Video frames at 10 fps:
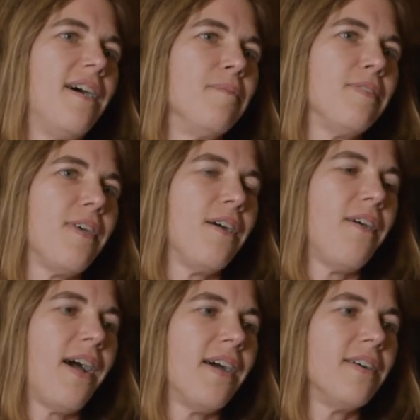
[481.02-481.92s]
So
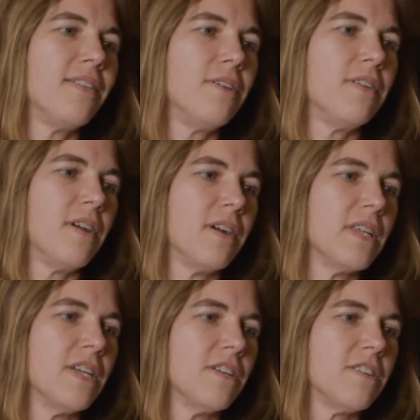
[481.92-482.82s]
I alluded
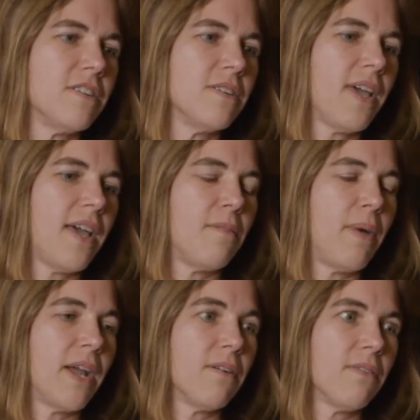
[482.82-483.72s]
earlier to kind of
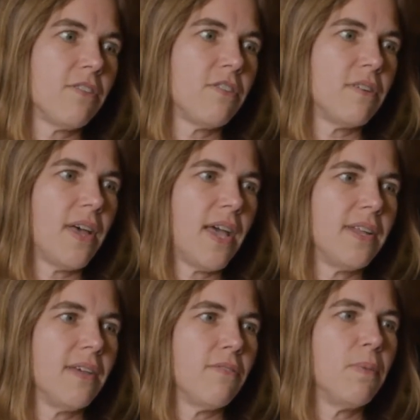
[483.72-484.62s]
my original
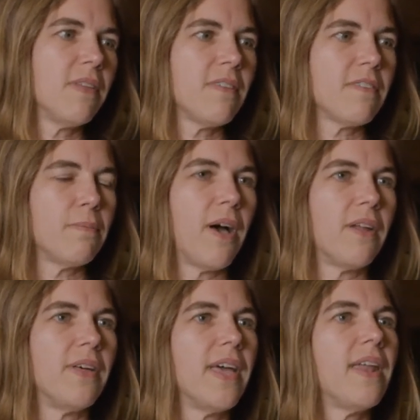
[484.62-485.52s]
idea of a business
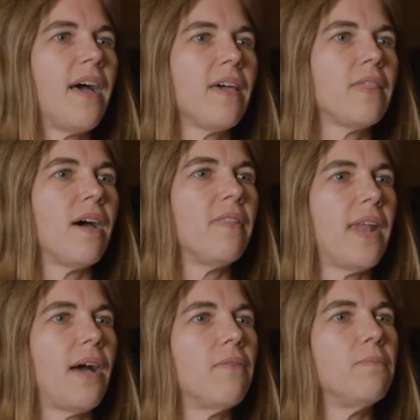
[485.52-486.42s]
model, and I thought that
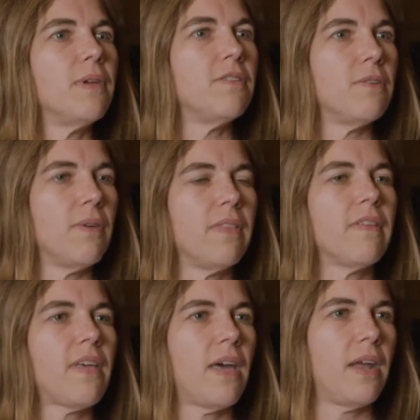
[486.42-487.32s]
I would be doing
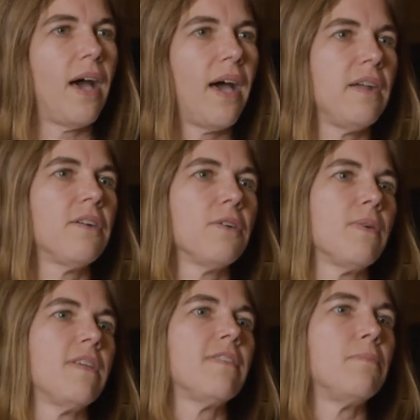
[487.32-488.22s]
this kind of hiker
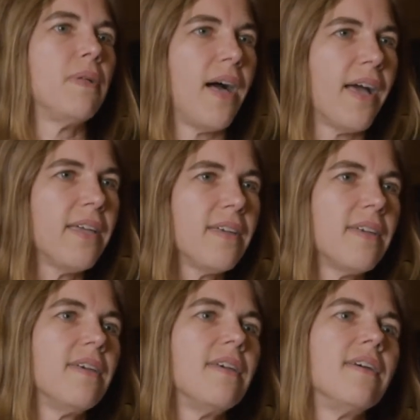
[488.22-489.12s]
resupply
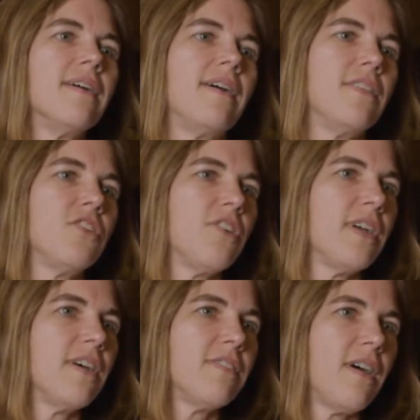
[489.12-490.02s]
on the
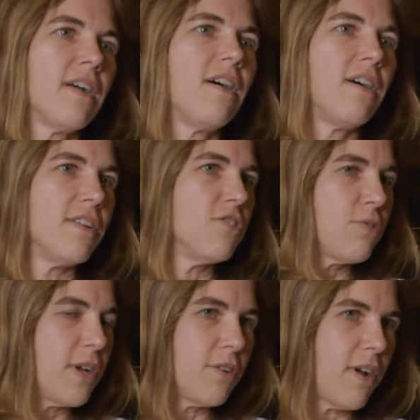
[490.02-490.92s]
trail. So I called it
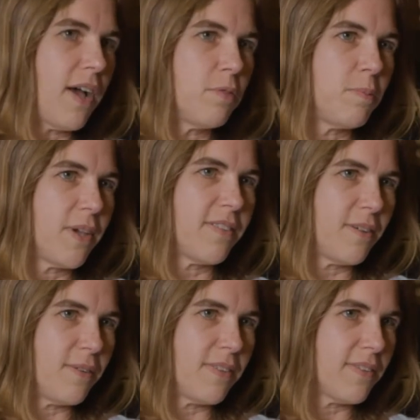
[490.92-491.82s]
TrailDrops because
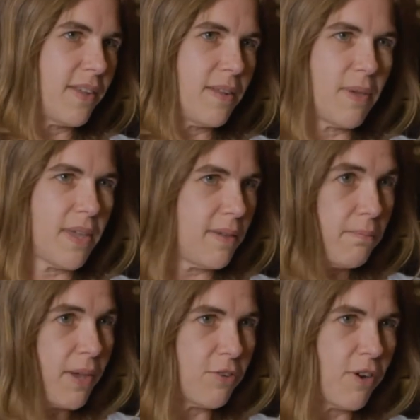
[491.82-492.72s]
it was going to be
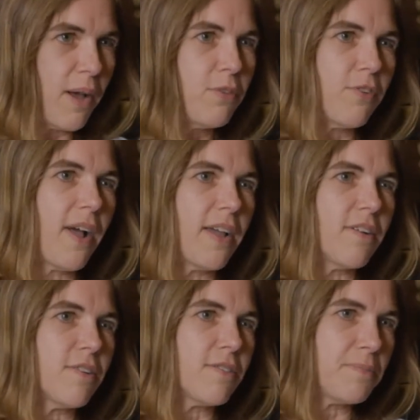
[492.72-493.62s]
mail drops for
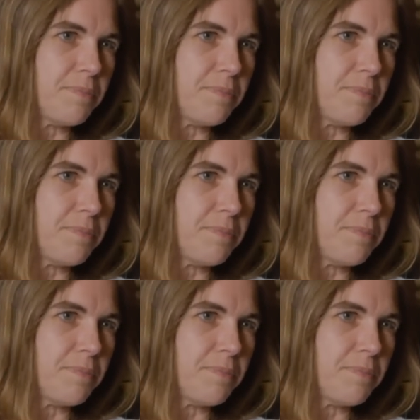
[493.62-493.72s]
hikers.